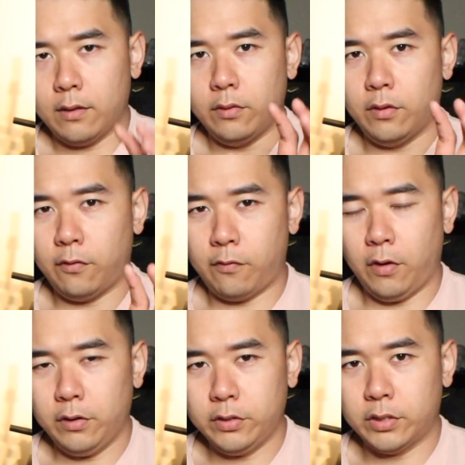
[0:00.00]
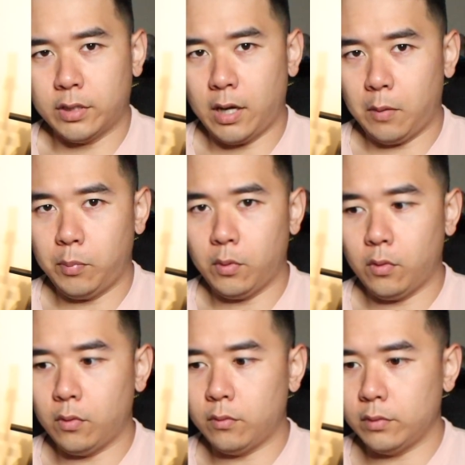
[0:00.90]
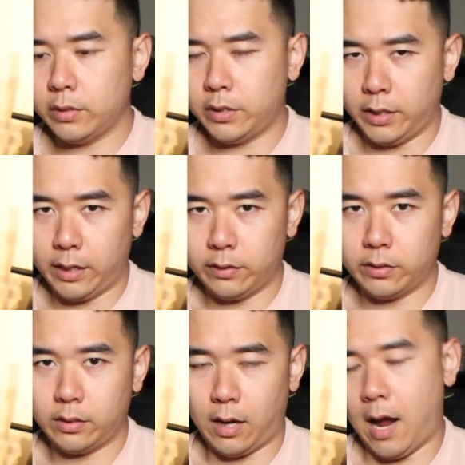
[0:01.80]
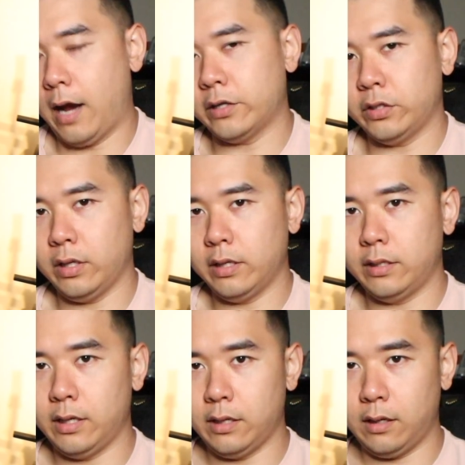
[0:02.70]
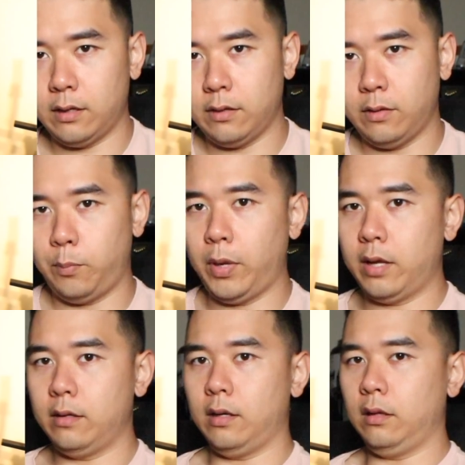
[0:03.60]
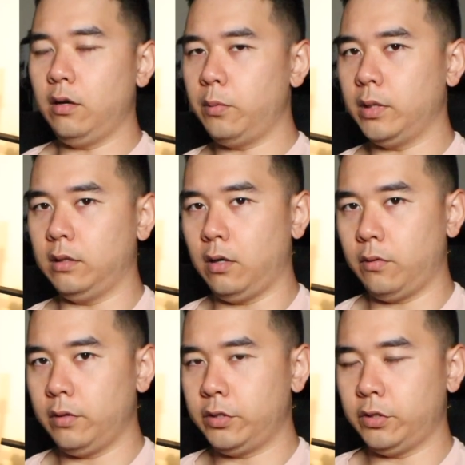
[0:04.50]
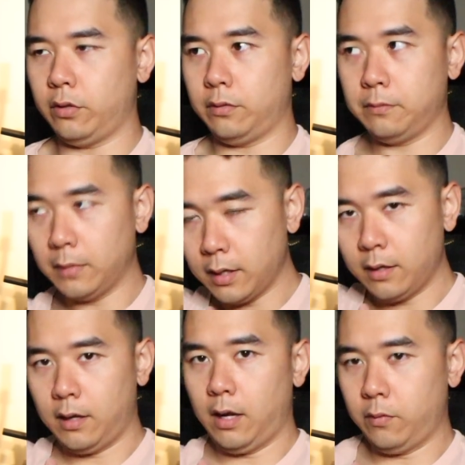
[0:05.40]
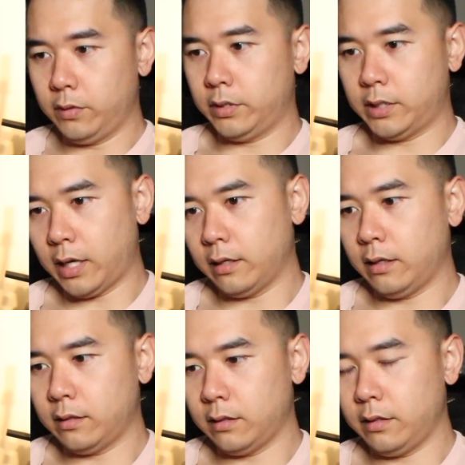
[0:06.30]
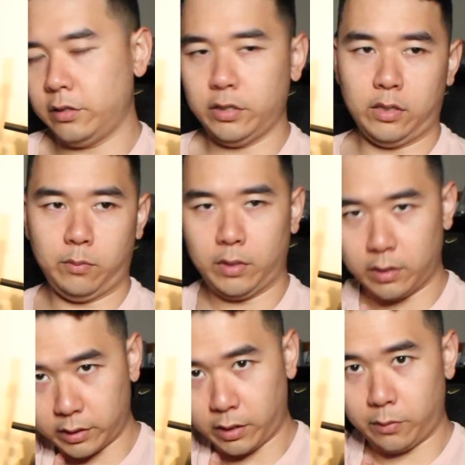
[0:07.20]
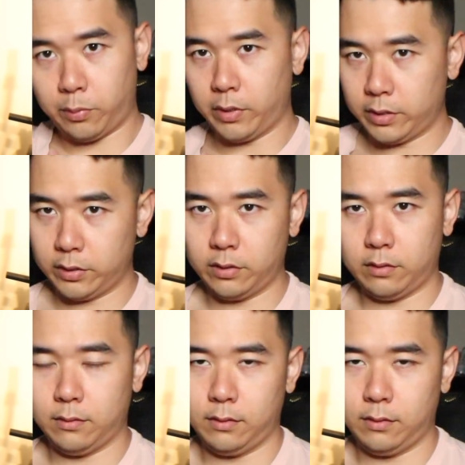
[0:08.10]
the first couple sets I actually did the pin a little bit lower, so it was technically just a military press,